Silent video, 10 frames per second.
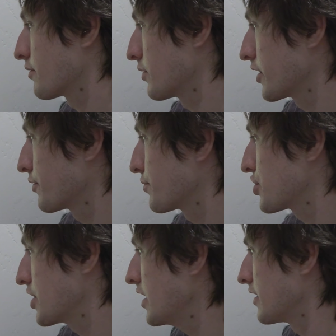really good
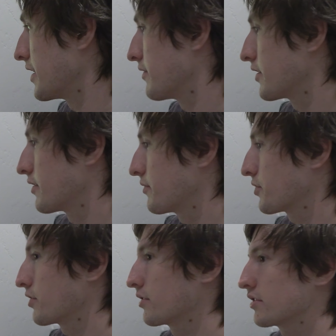machine, even
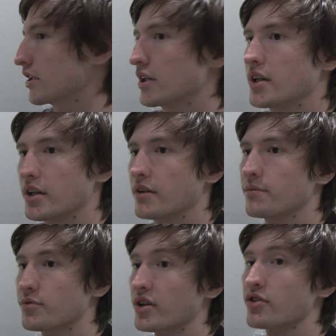for
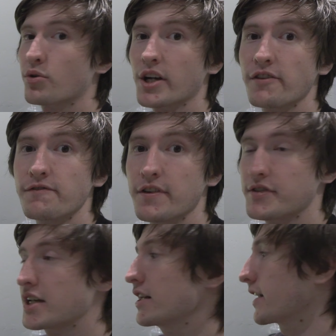
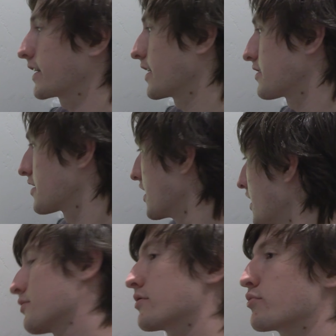2015, I guess.
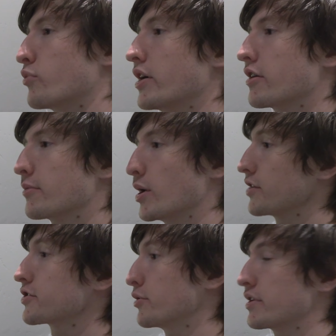It's just weird.
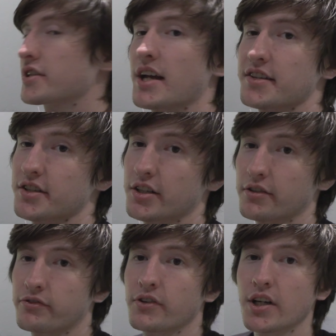Also, this has
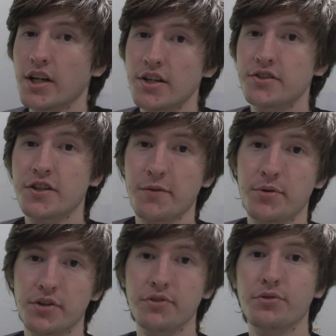enough
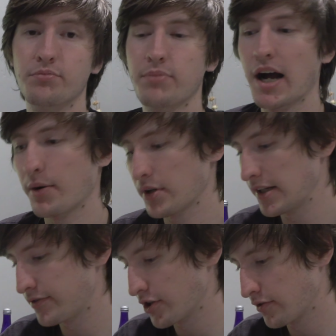CPU power
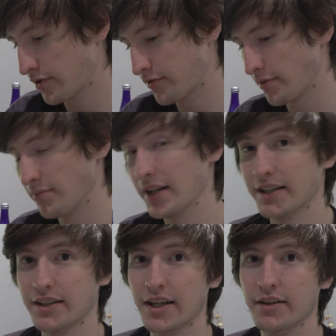left over from
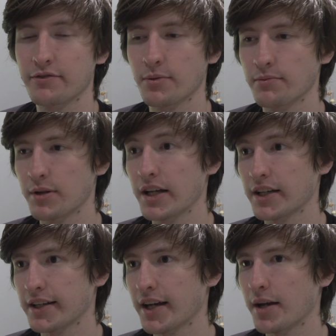playing
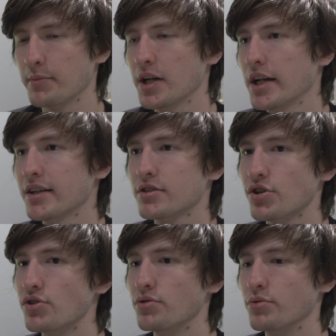a game
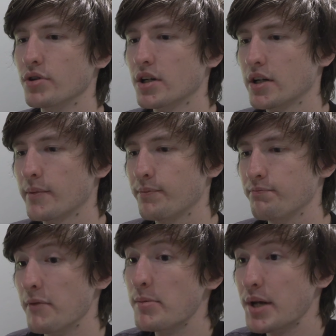to
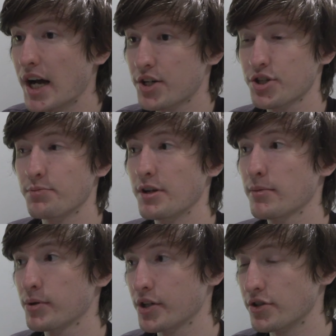maybe actually be
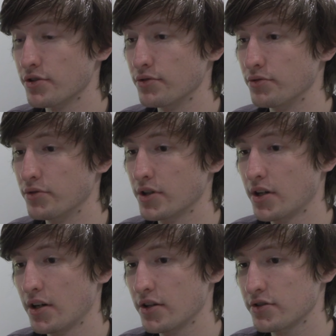able to do
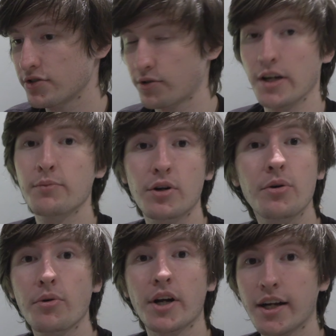screen
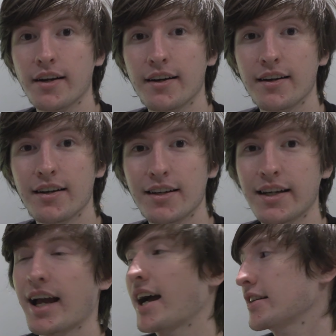recording,
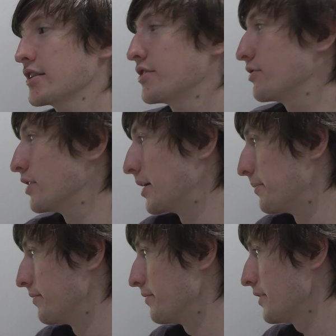like actually do
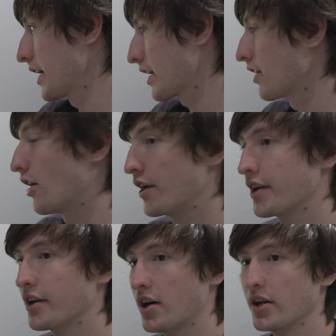like an
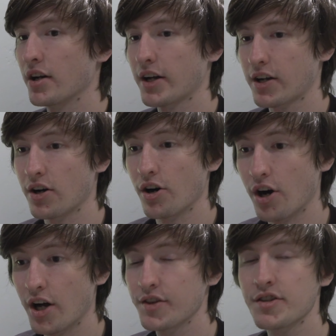
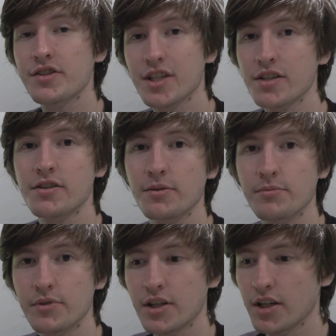on
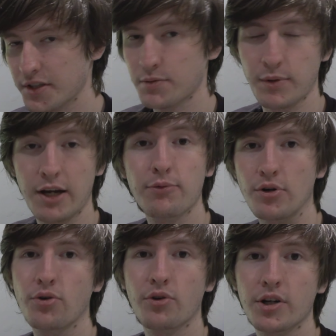system display
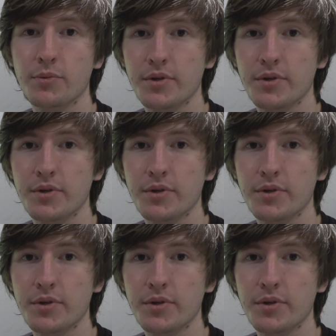recording